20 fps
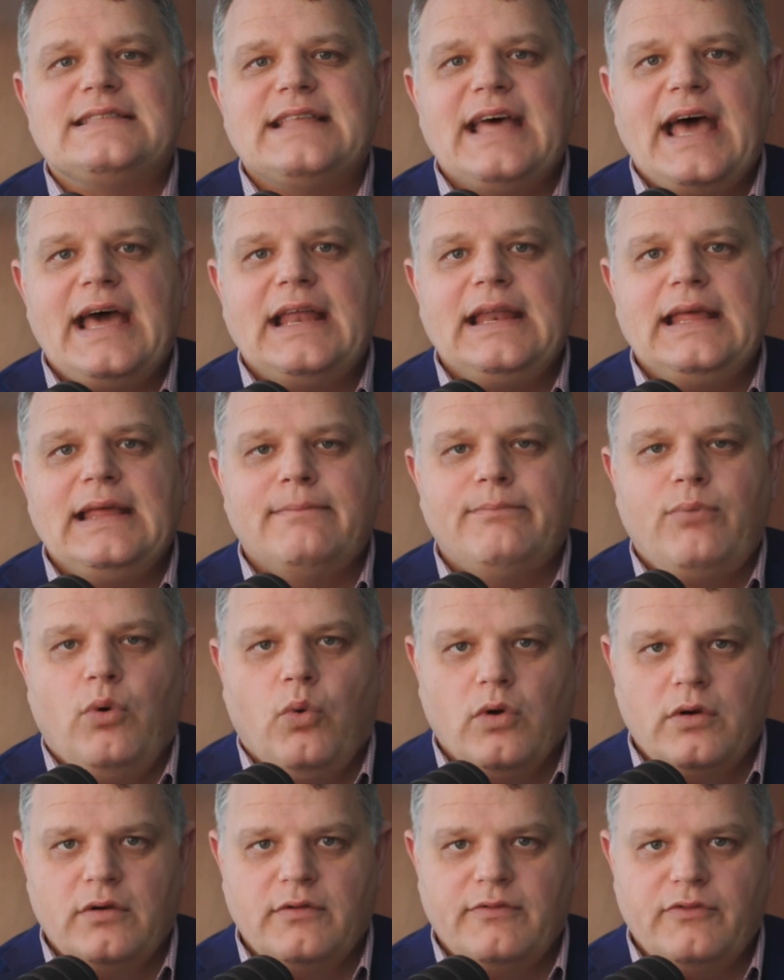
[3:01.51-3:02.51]
that
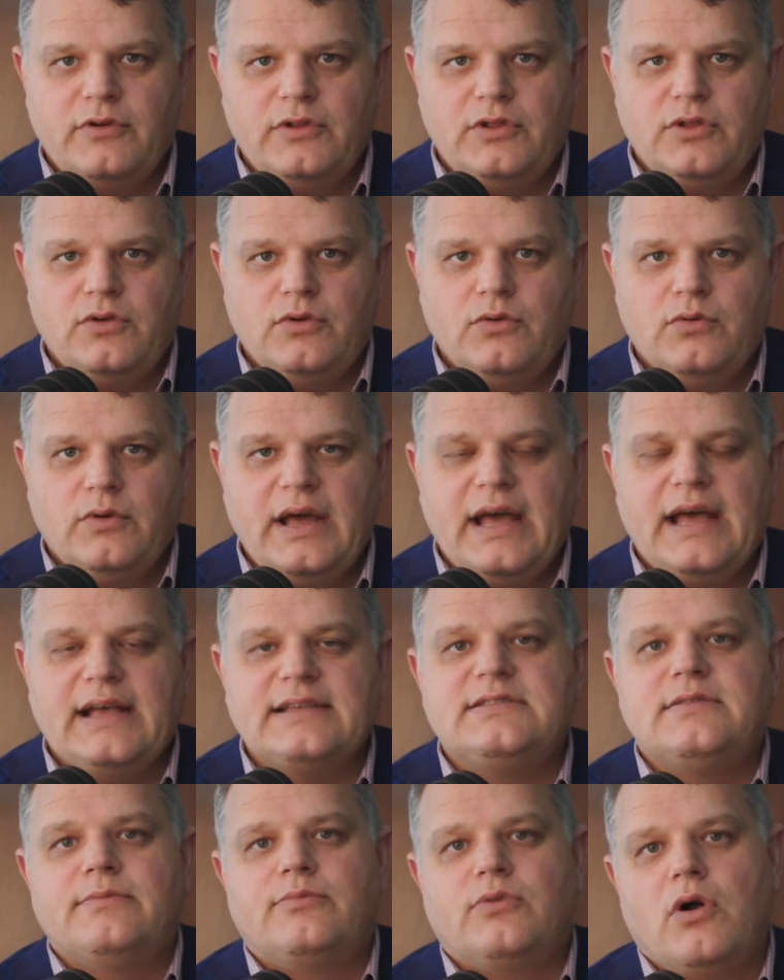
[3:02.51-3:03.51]
important for you
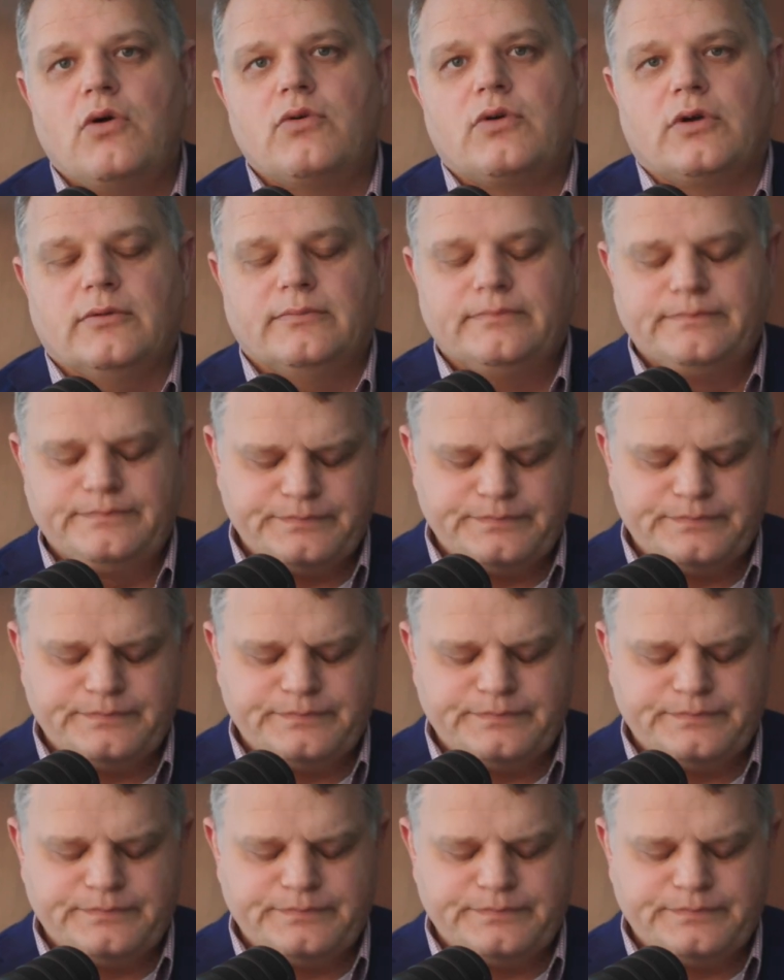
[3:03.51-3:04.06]
as the broker?